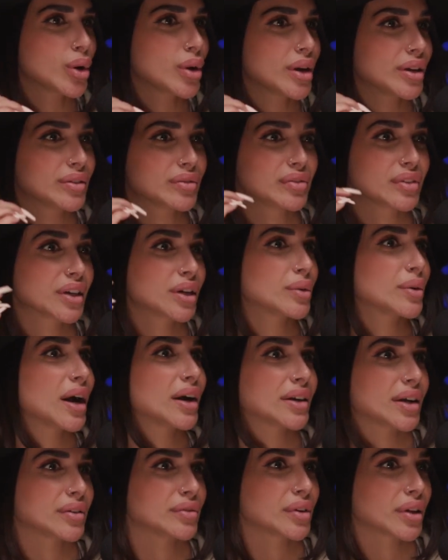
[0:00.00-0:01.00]
and figure
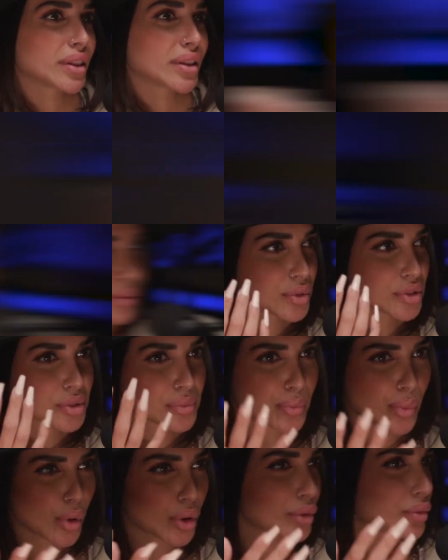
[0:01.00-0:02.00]
out everything. I was
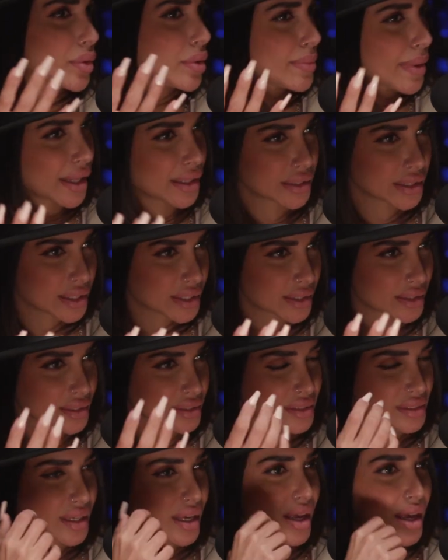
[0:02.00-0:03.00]
born rebellious.